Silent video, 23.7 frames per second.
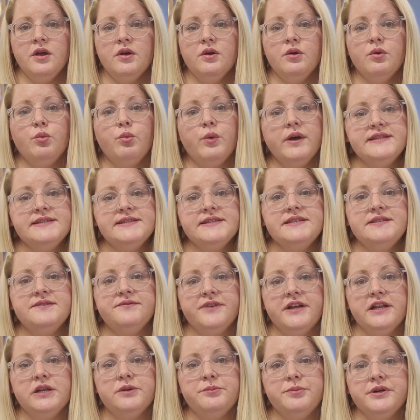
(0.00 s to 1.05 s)
Once a
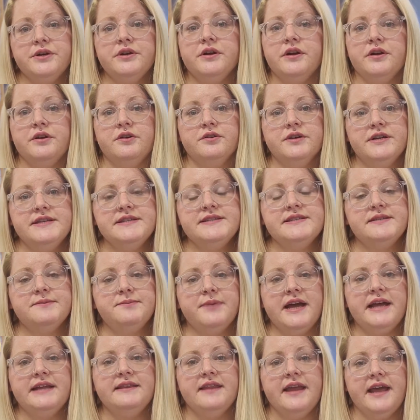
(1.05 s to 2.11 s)
developer agrees to
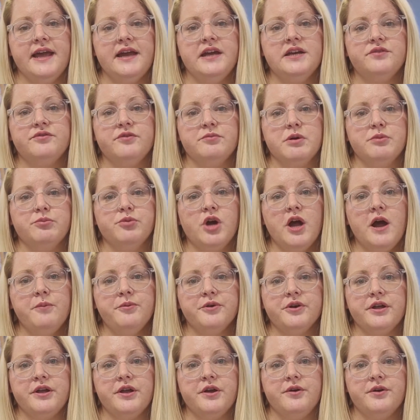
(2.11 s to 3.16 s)
buy land from a
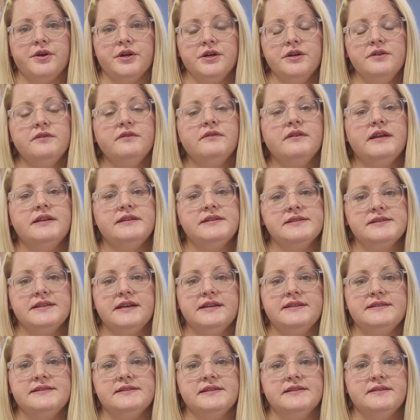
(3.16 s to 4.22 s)
property owner and
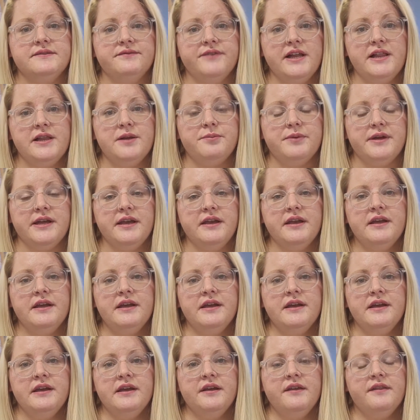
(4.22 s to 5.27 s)
decides to develop it,
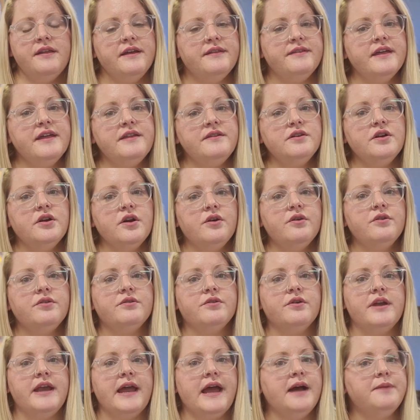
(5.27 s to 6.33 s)
they then go
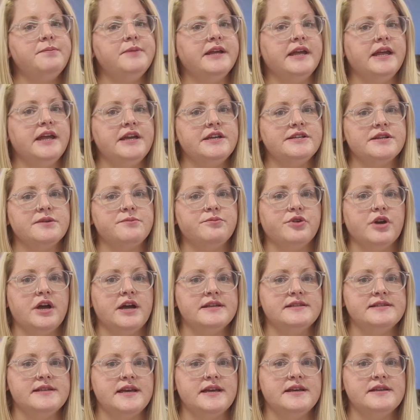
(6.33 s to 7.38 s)
through an application
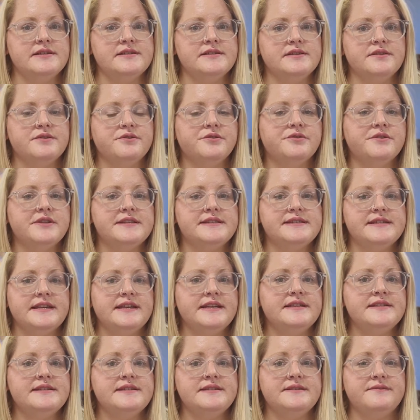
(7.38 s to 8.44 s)
process through the
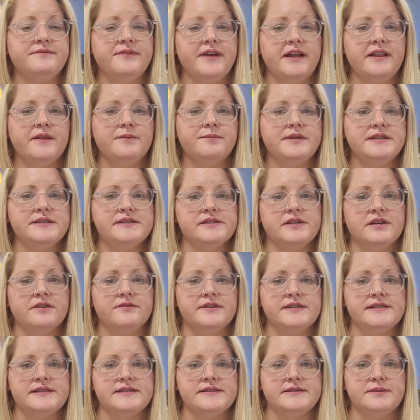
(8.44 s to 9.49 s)
city's Development
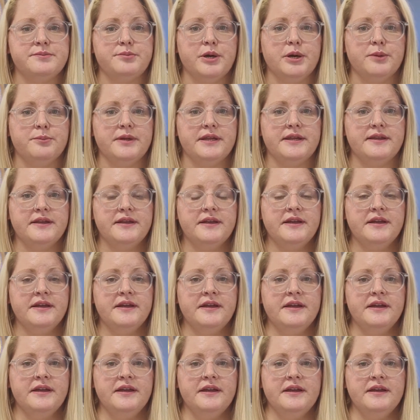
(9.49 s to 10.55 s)
Services Department.
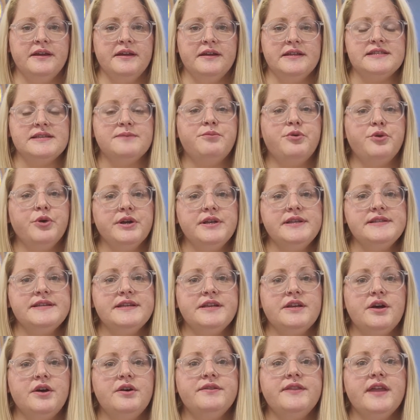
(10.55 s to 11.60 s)
It's important to
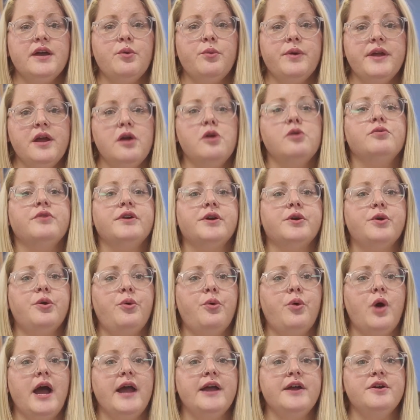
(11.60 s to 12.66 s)
note that we are
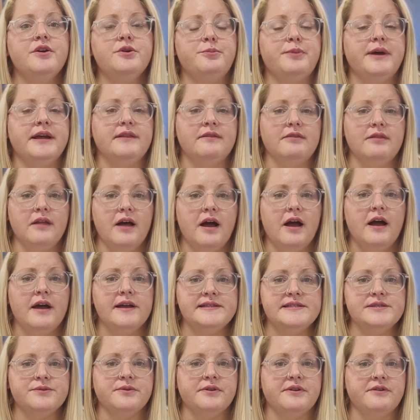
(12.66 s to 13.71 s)
required by law
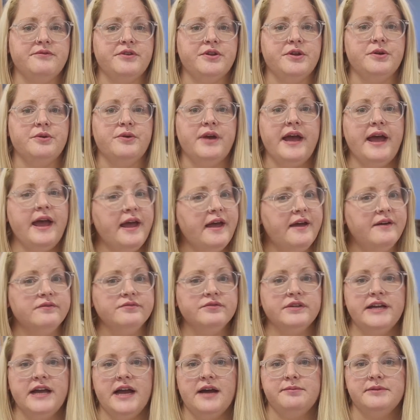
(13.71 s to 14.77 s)
to review
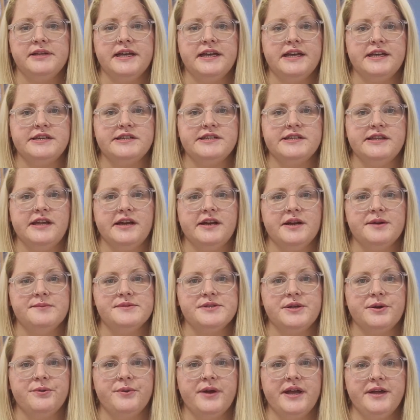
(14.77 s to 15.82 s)
every application that comes
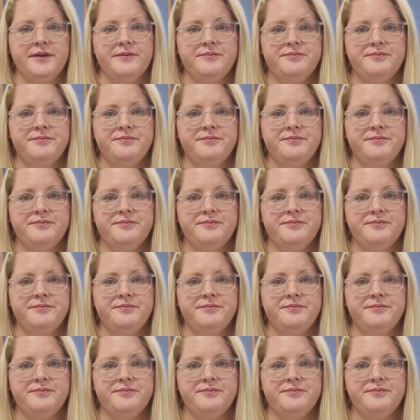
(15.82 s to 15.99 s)
our way.